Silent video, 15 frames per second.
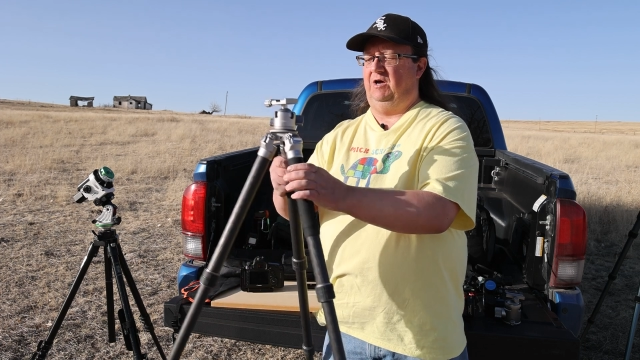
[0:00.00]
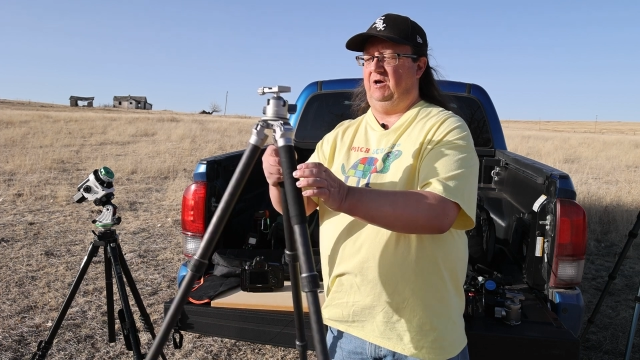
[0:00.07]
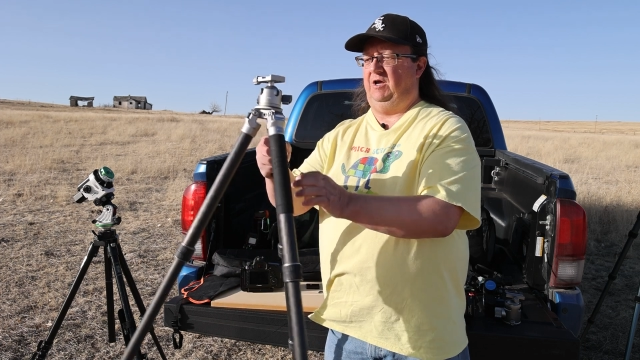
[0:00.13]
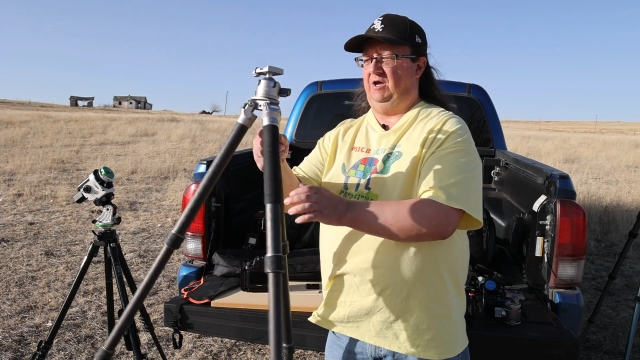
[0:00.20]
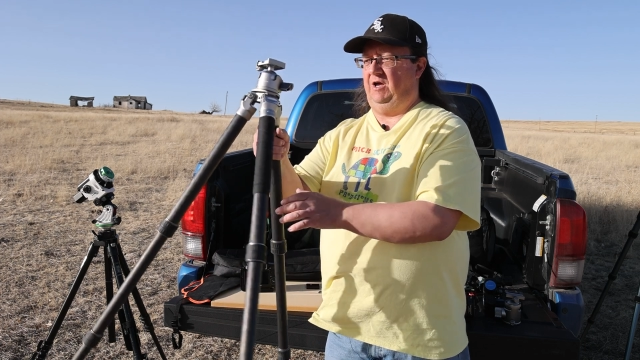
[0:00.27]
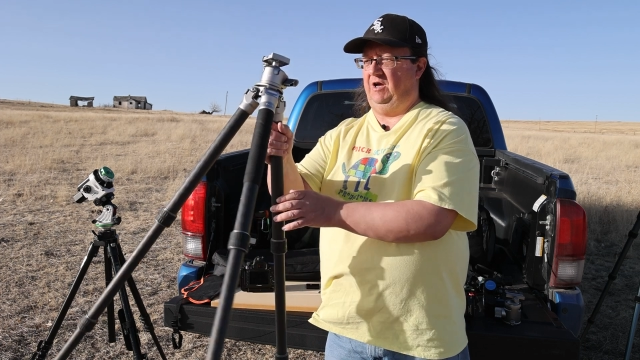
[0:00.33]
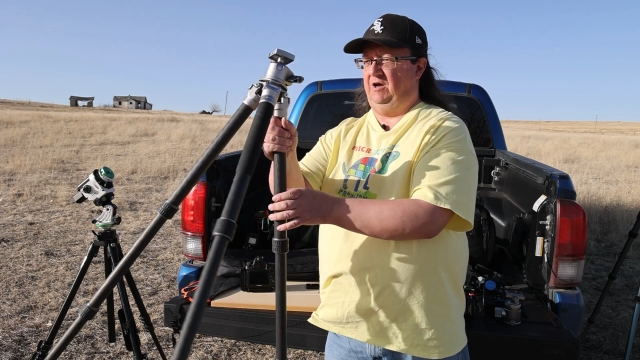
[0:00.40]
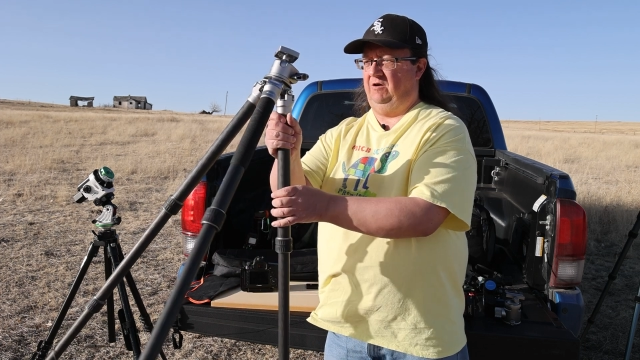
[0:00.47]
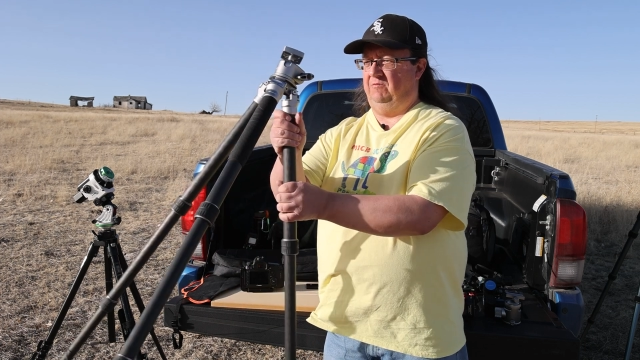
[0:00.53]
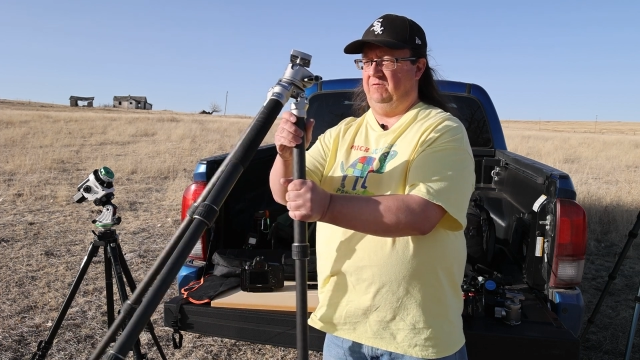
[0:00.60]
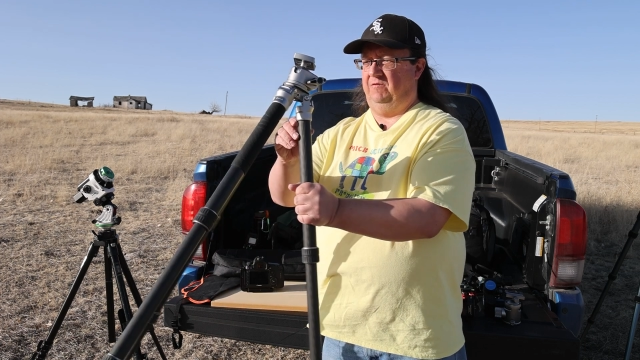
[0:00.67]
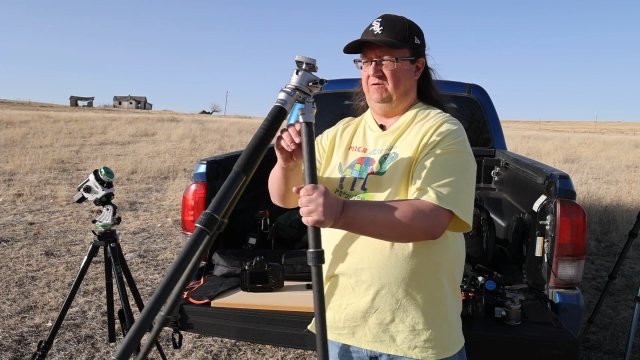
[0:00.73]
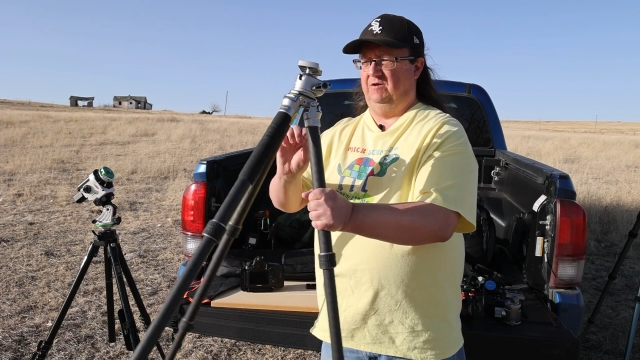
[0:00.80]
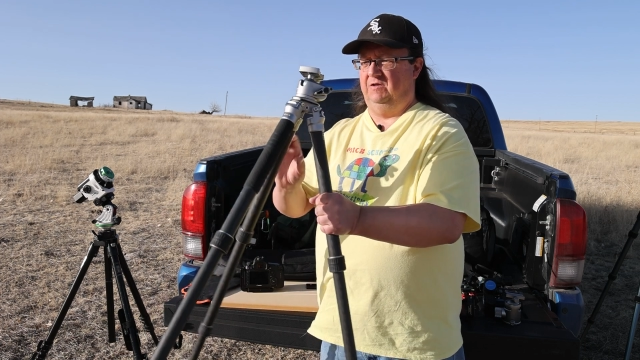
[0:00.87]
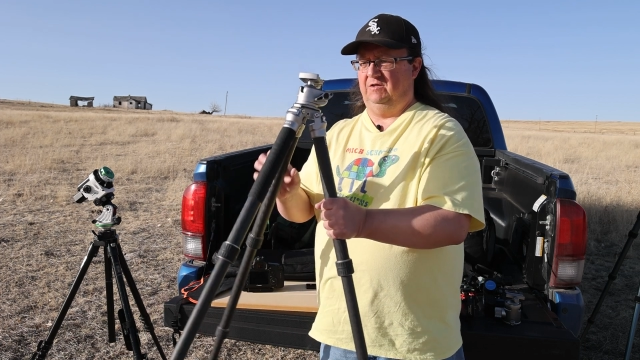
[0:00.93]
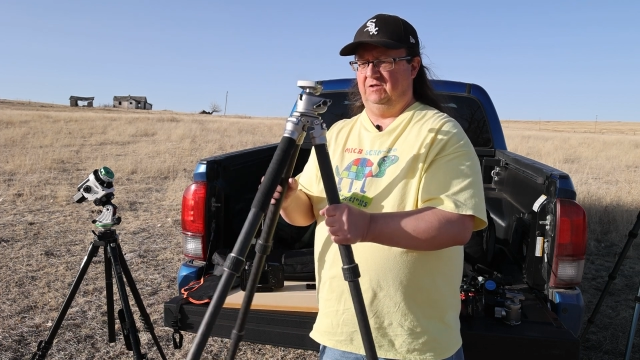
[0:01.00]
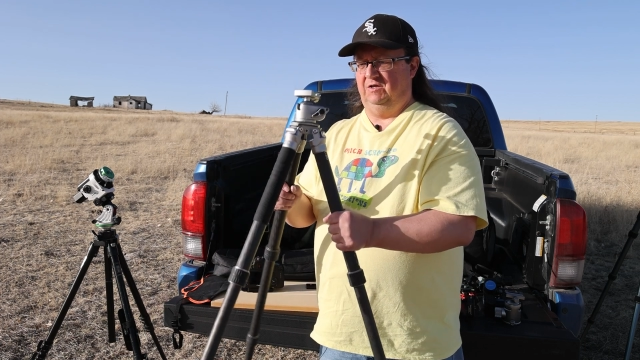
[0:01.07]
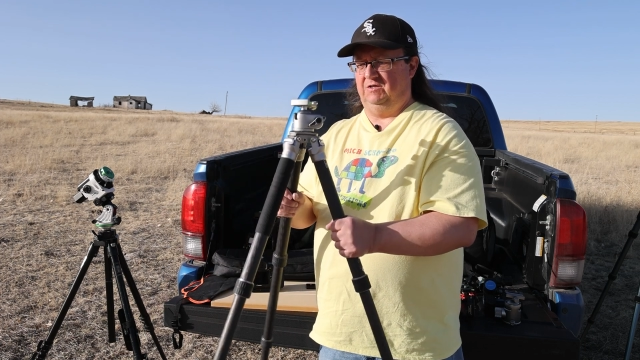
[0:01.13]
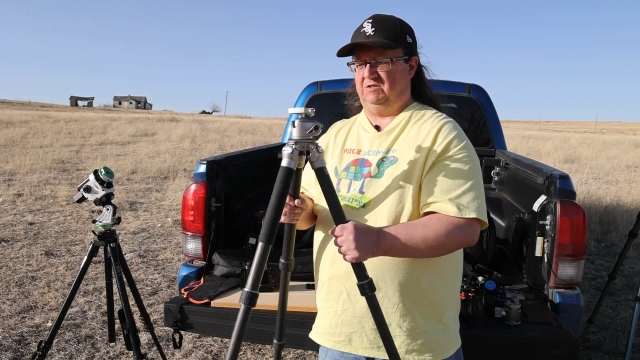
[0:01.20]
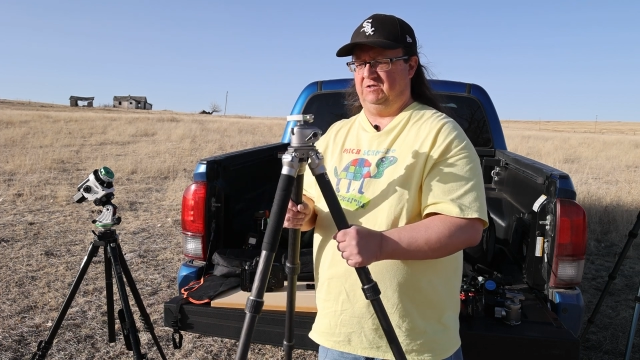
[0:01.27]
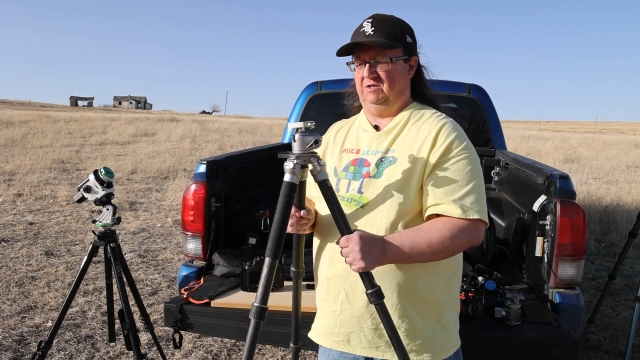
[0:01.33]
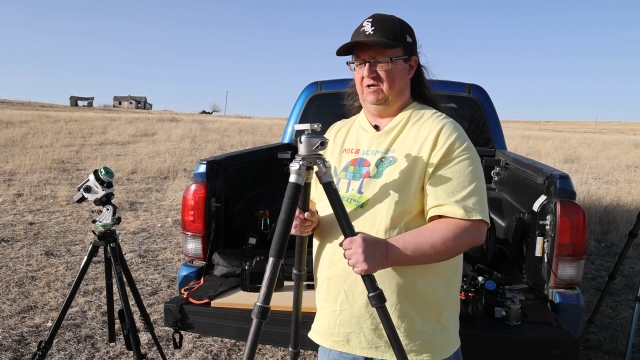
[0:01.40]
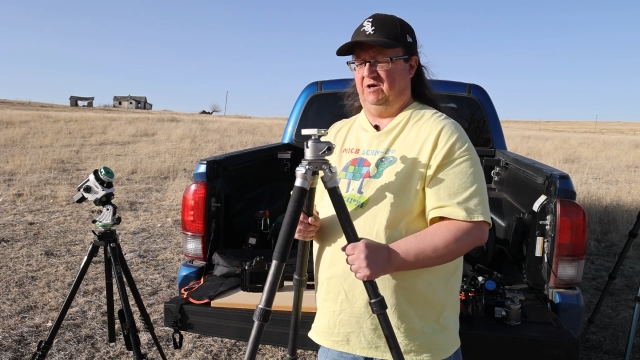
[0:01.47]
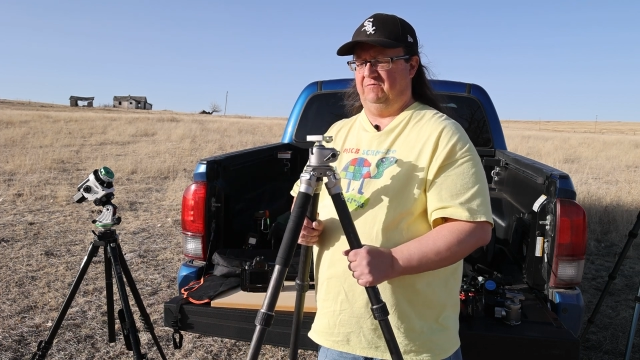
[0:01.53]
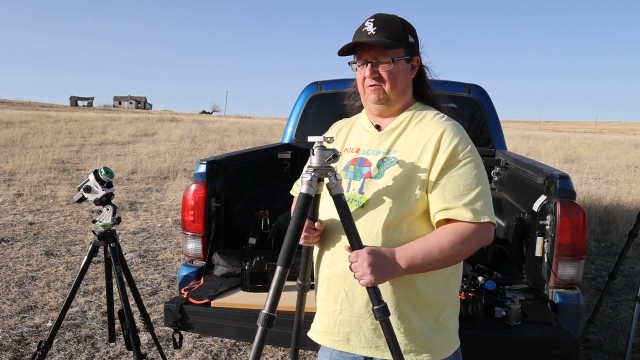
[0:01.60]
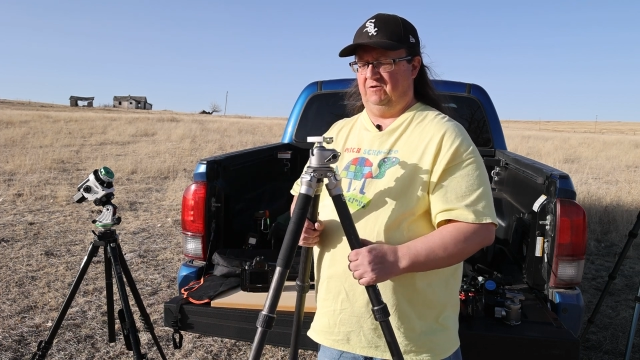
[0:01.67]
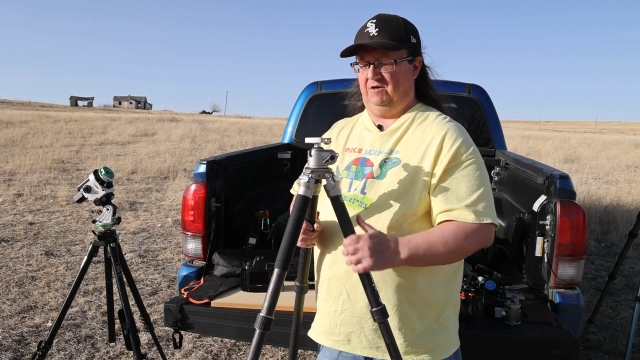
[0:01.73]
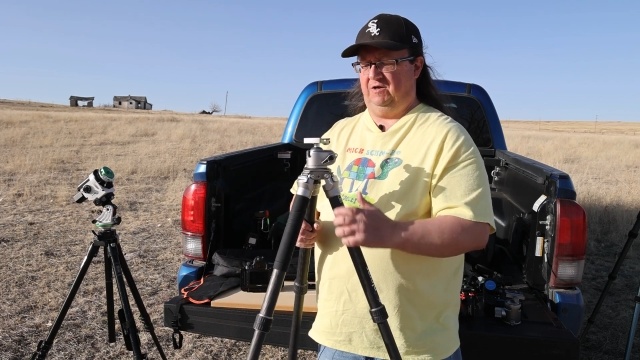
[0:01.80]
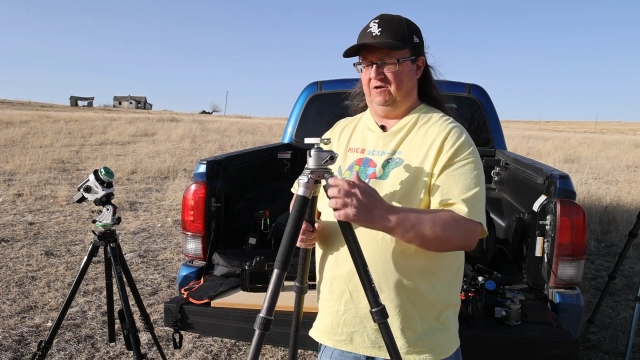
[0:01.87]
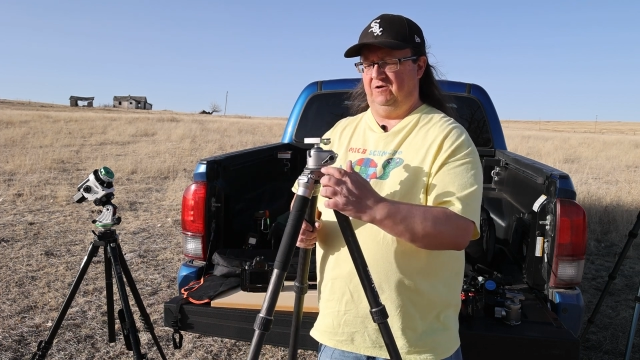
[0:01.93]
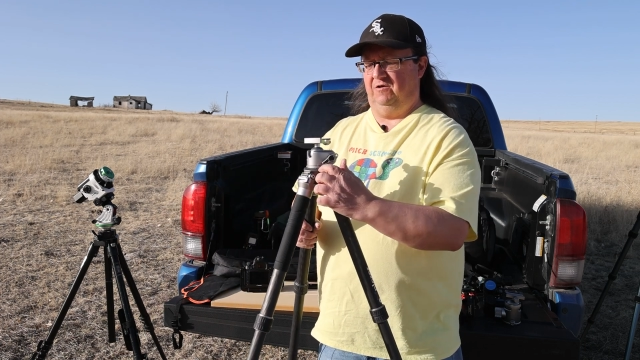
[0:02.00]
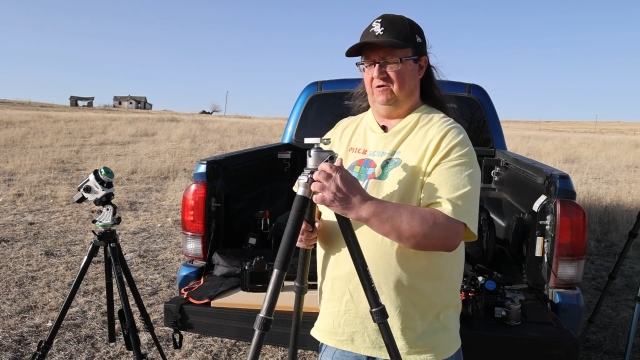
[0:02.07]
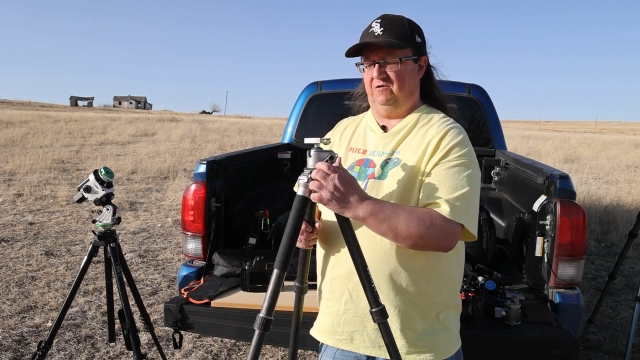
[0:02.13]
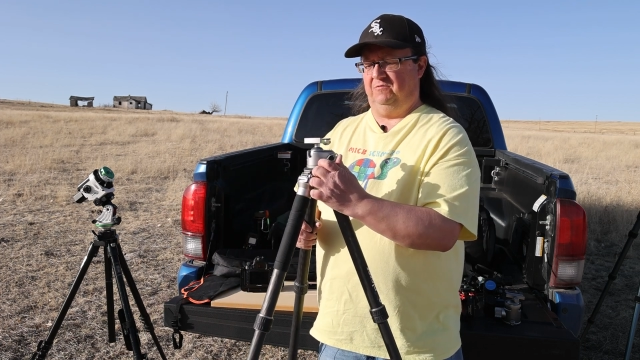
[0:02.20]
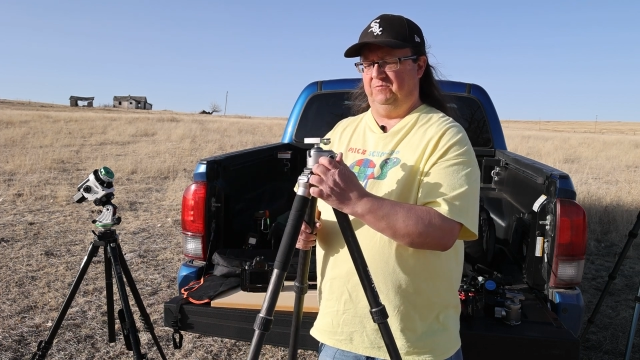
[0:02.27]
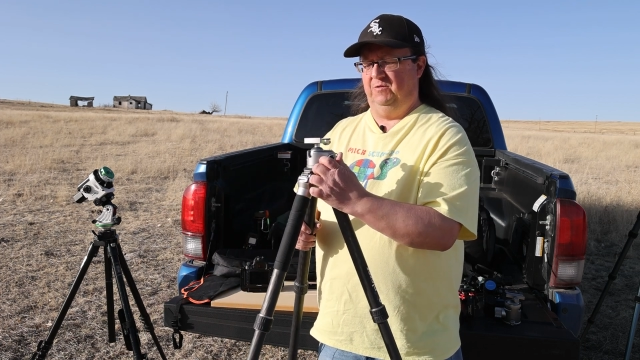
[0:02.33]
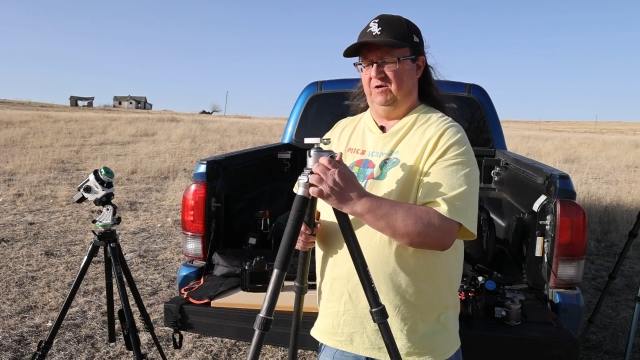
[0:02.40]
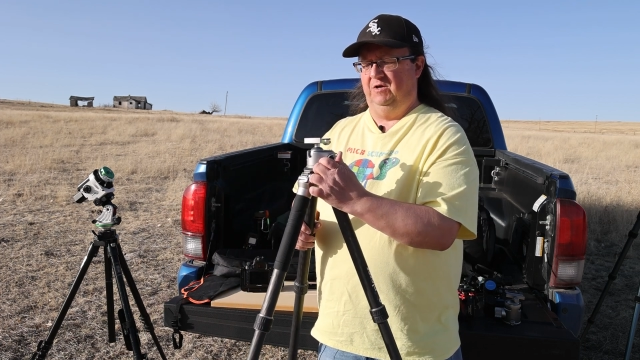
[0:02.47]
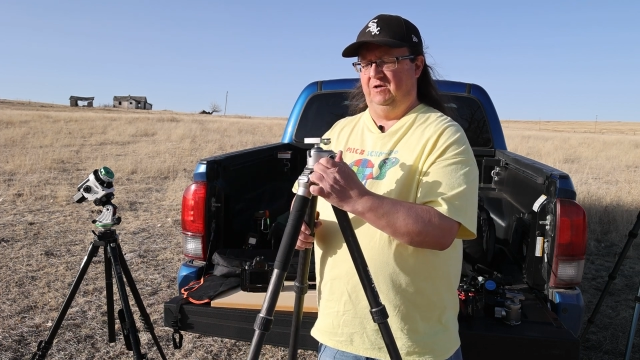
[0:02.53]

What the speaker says: I have this lever here